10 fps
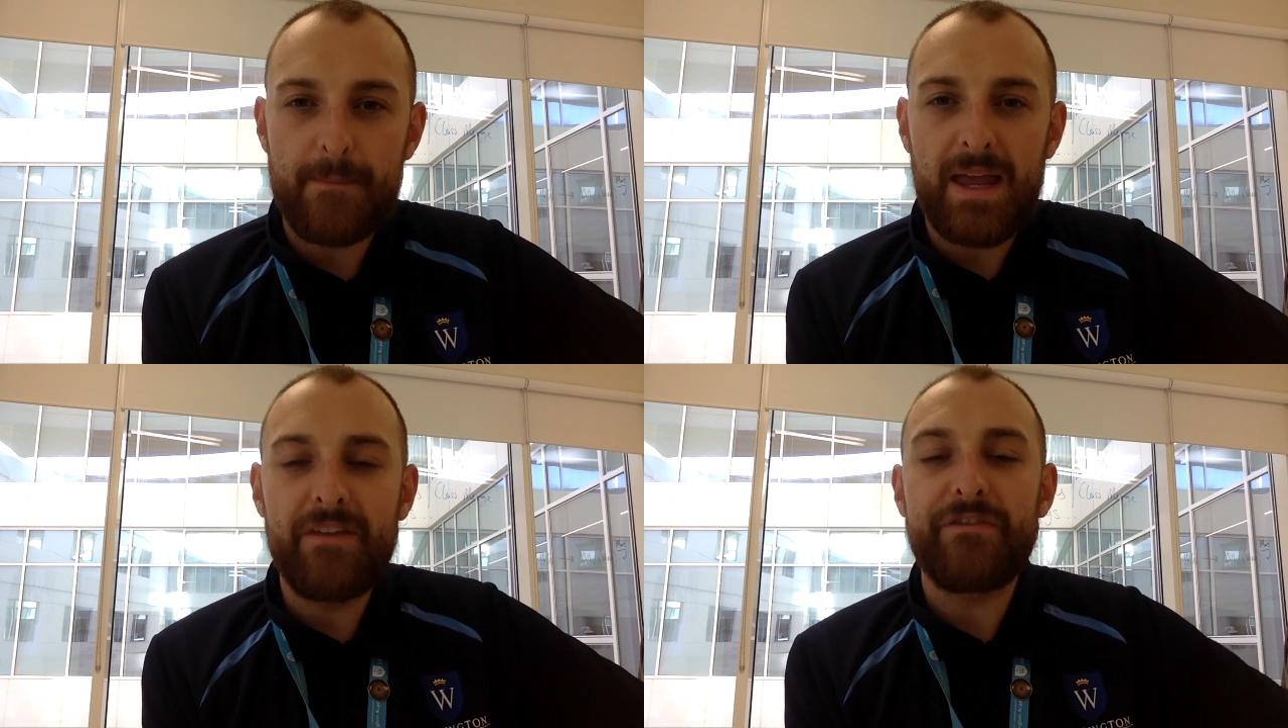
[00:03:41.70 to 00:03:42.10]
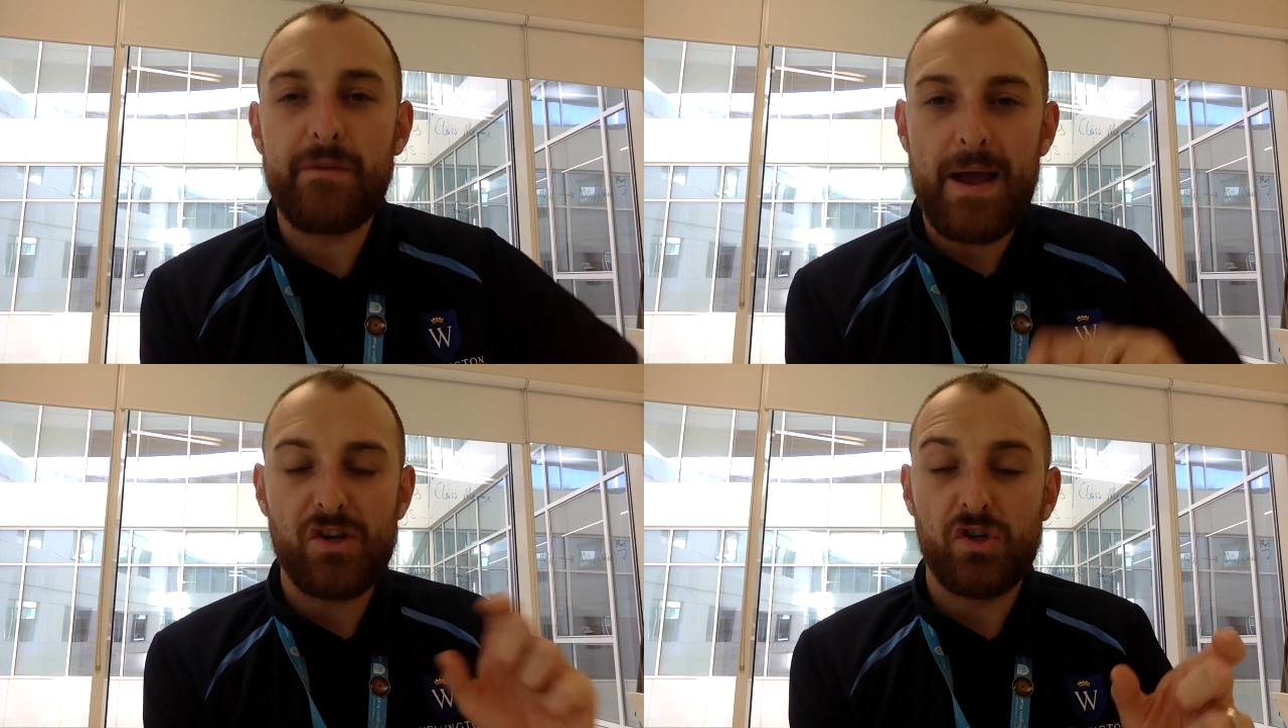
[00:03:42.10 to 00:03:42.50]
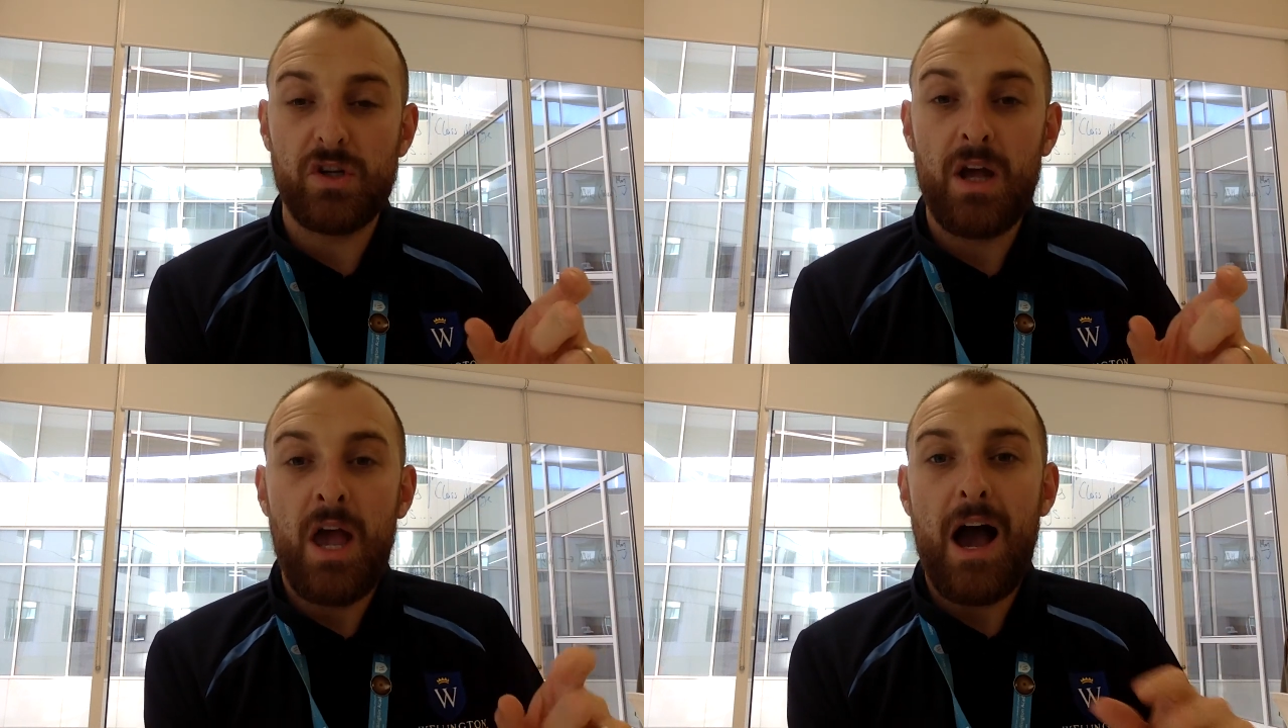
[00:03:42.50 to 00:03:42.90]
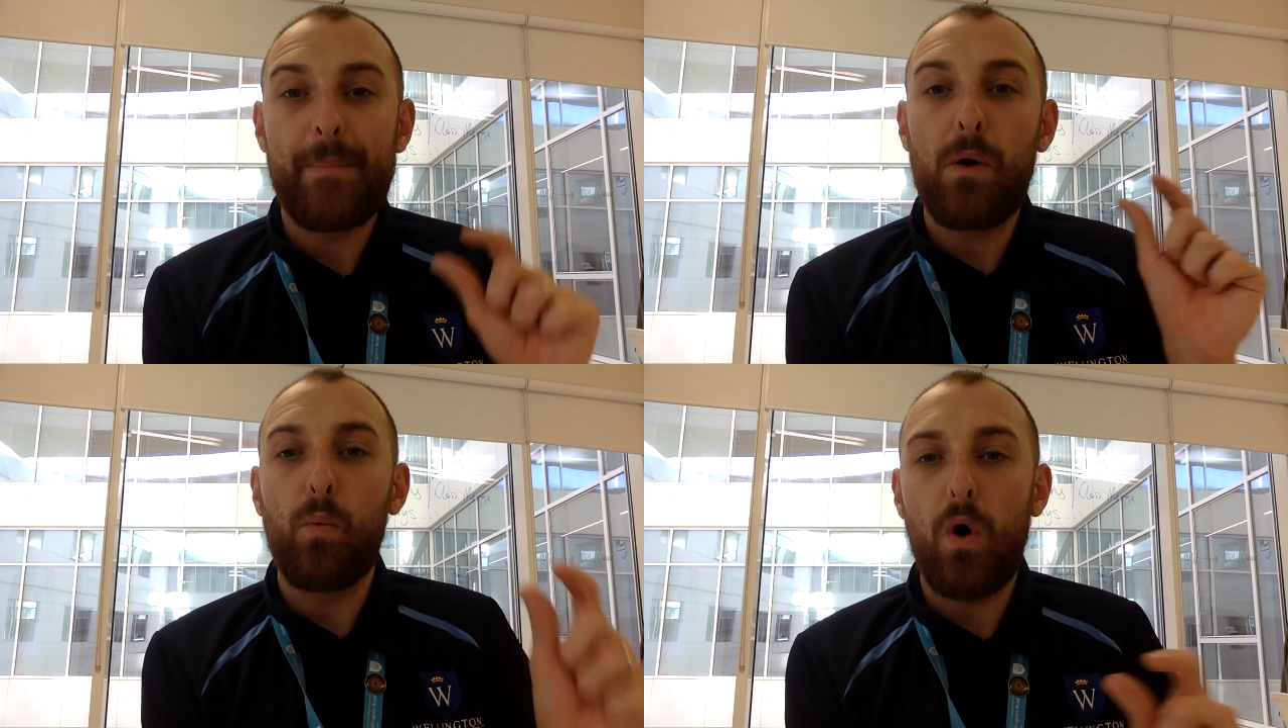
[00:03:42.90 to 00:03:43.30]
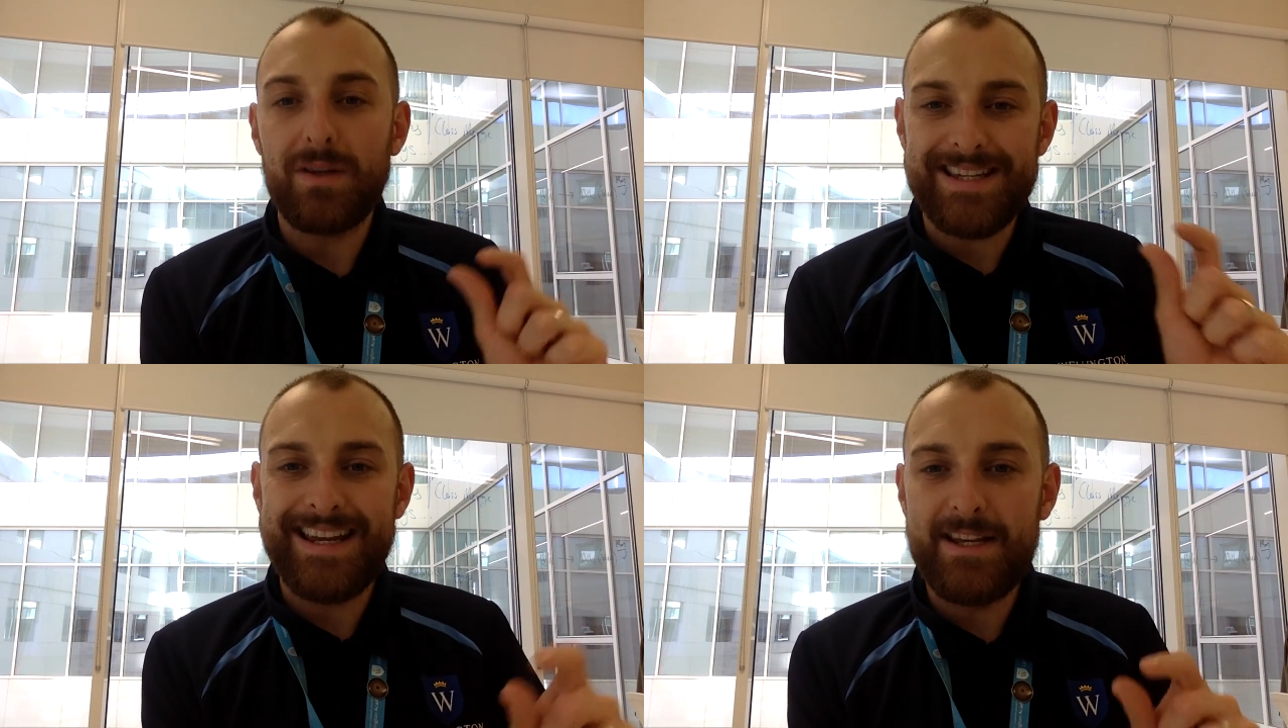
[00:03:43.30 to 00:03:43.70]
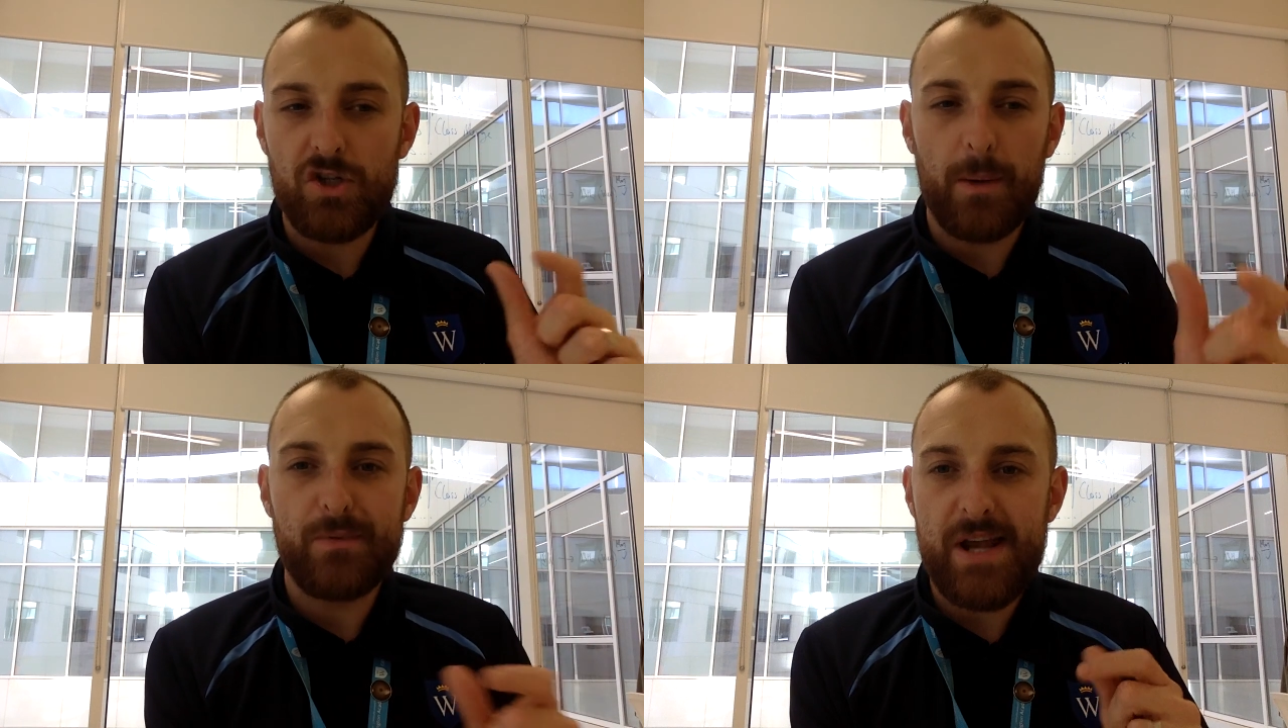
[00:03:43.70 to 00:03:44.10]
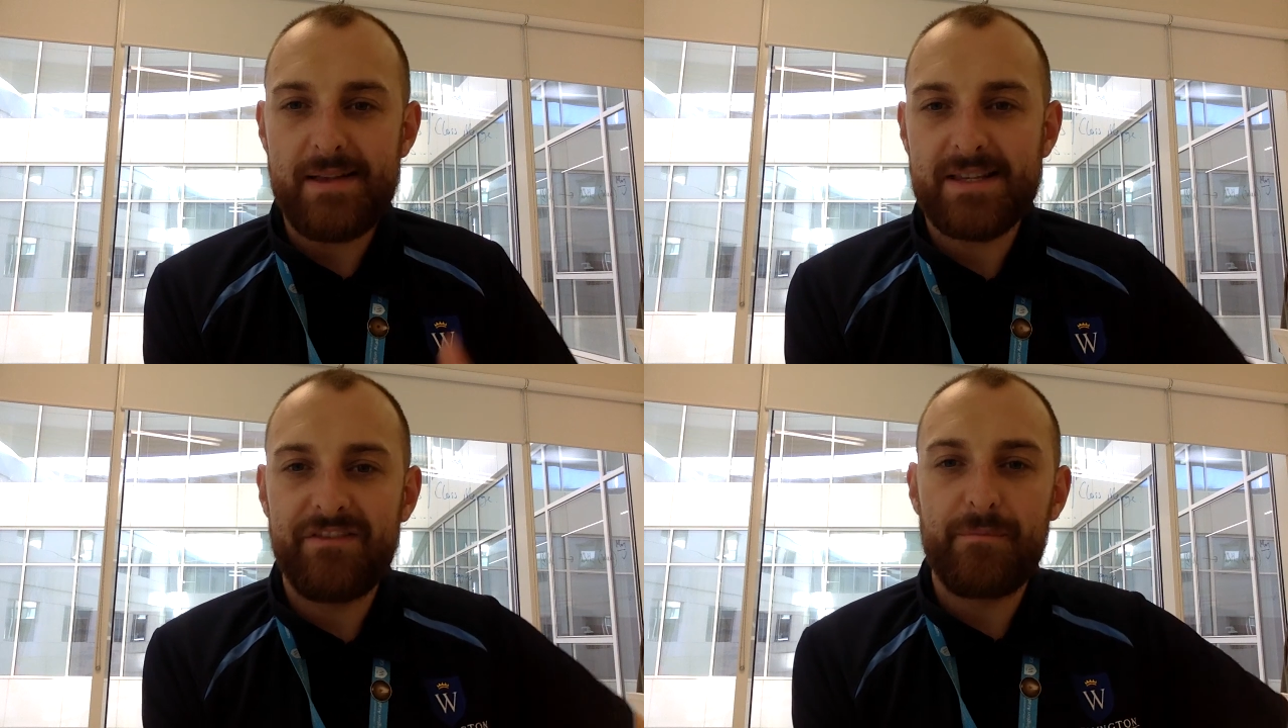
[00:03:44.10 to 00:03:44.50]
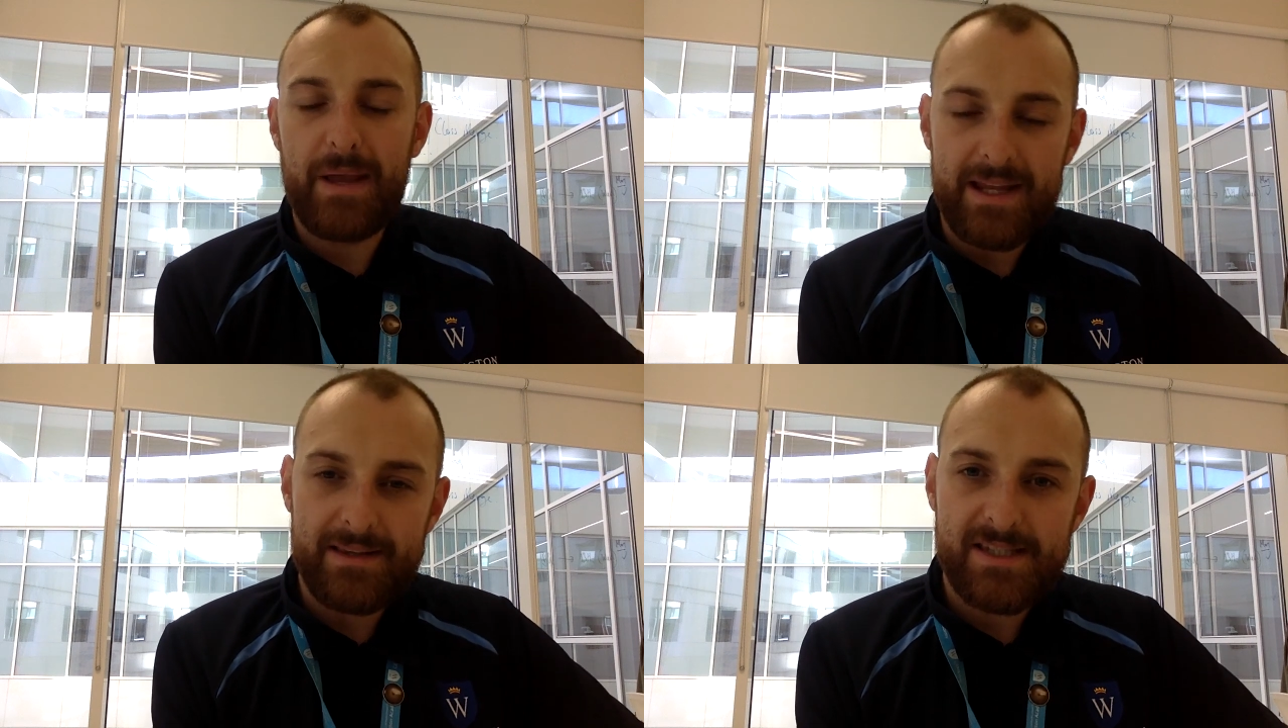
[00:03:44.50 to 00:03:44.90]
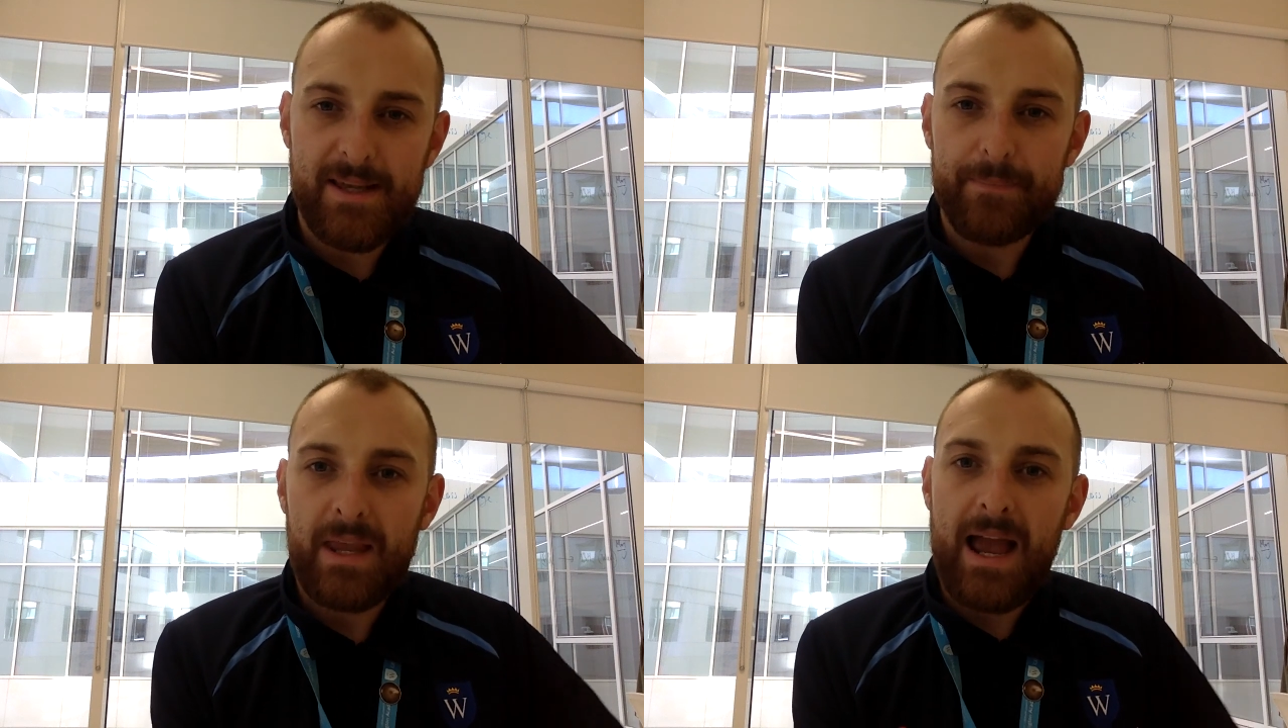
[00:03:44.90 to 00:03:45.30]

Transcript: information about what each objective means,